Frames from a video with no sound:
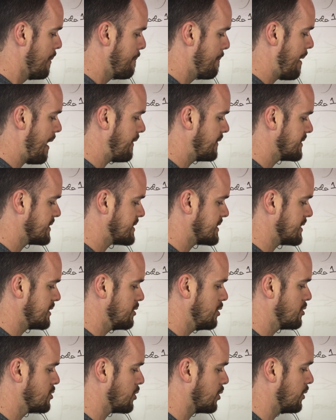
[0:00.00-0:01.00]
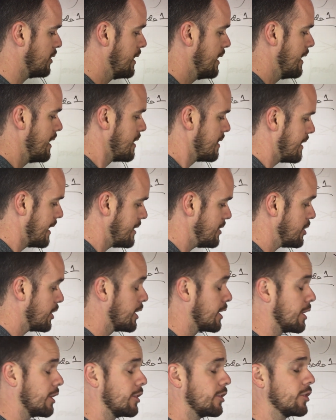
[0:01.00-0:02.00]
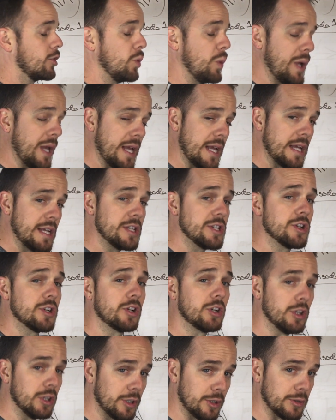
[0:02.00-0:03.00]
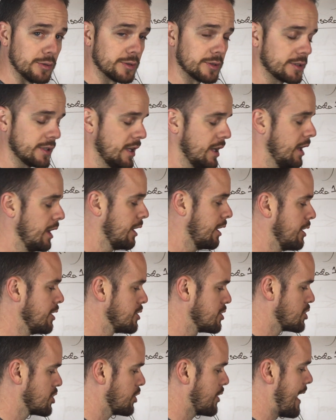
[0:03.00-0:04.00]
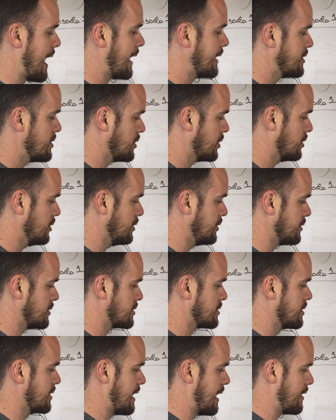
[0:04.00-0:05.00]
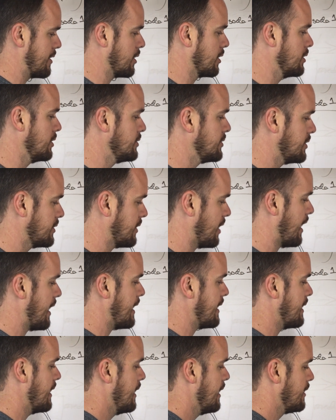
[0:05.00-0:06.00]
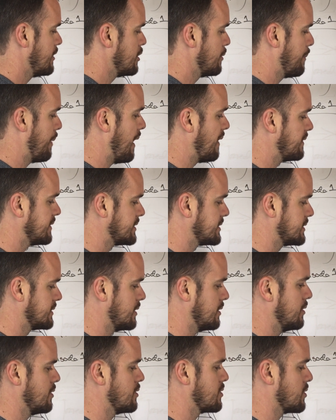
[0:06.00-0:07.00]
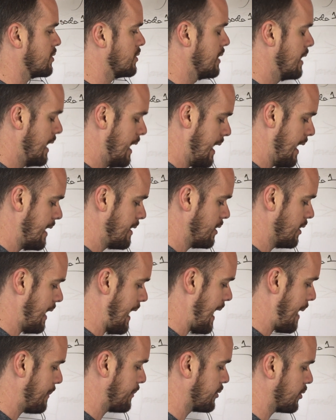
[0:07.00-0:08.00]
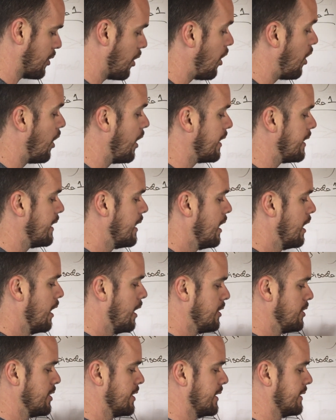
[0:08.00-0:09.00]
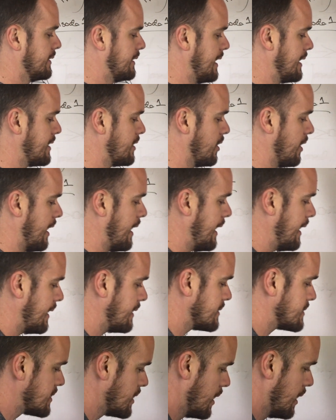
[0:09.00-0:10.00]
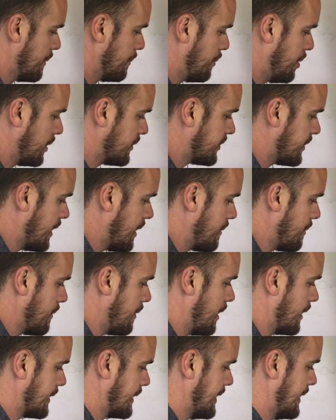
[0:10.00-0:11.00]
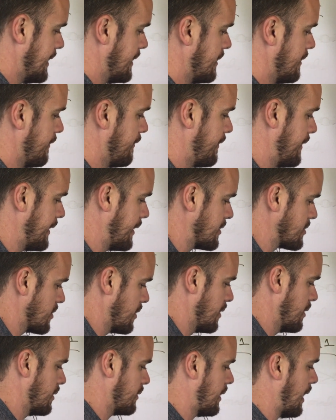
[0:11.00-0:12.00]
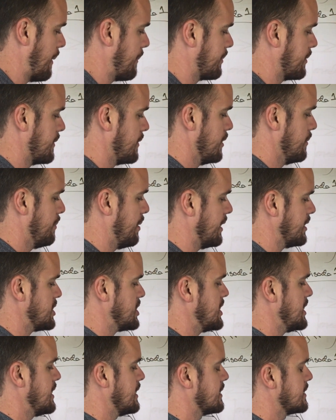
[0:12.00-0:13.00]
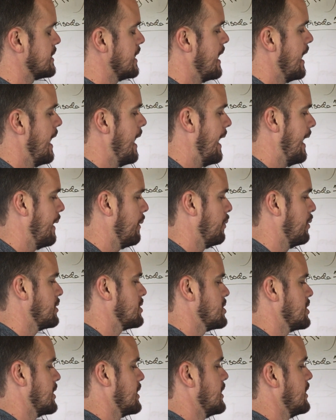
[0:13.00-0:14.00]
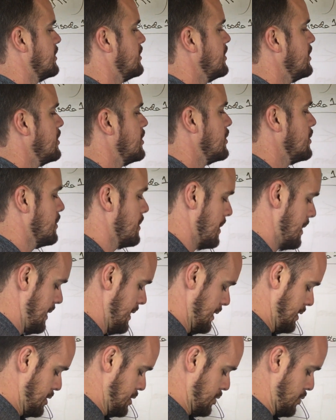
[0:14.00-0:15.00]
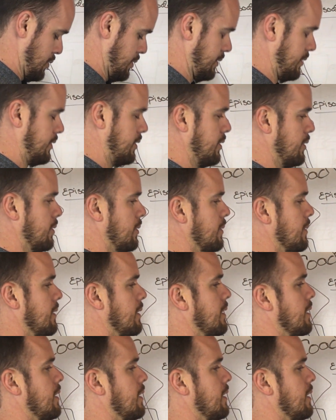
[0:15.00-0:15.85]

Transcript: Pelvis is neutral. Then you're gonna squeeze your glutes. Contract your glutes. So now your glutes are tight, your pelvis is neutral, and your abs are on. You're gonna take your hands, put them again, fingers on the tops of your butt cheeks. And what you're gonna do is you're going to